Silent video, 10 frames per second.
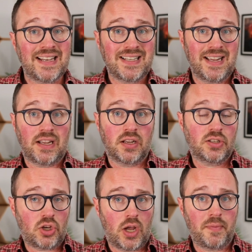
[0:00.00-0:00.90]
take
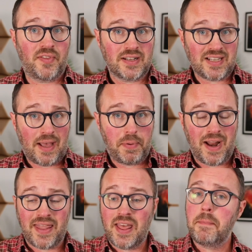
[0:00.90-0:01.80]
time for that to happen,
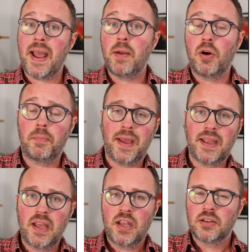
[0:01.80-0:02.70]
and there may well be
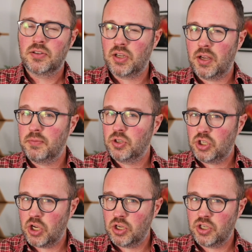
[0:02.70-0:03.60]
some
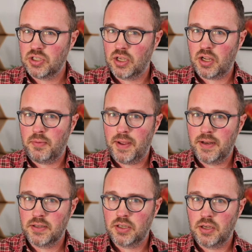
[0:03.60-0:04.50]
charges that come
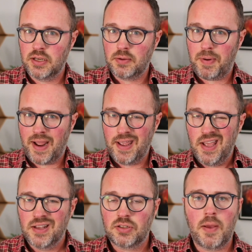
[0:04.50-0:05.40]
into play.
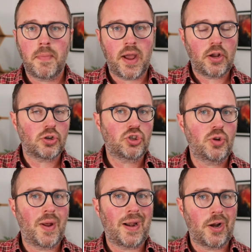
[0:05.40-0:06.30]
So it might cost
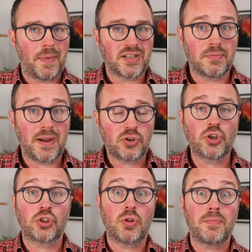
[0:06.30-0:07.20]
you a little bit. So make sure you
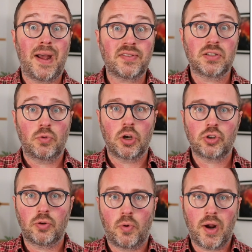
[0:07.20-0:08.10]
do the maths to
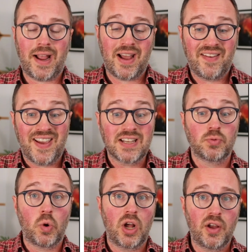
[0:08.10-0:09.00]
work out if it is
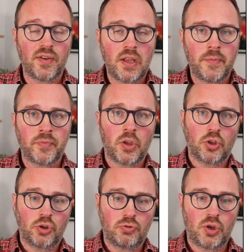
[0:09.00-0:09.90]
worth
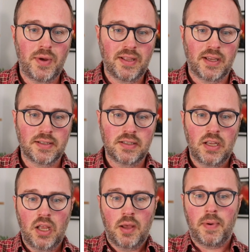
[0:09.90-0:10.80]
you doing this.
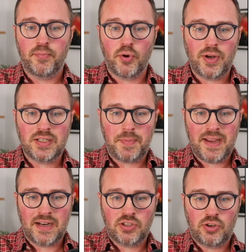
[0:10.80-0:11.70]
But broadly
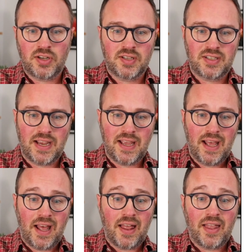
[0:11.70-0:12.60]
speaking, as you can see,
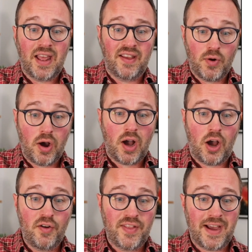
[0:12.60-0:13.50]
if you are
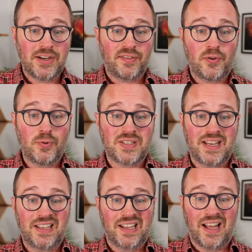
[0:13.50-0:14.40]
over the age of 40,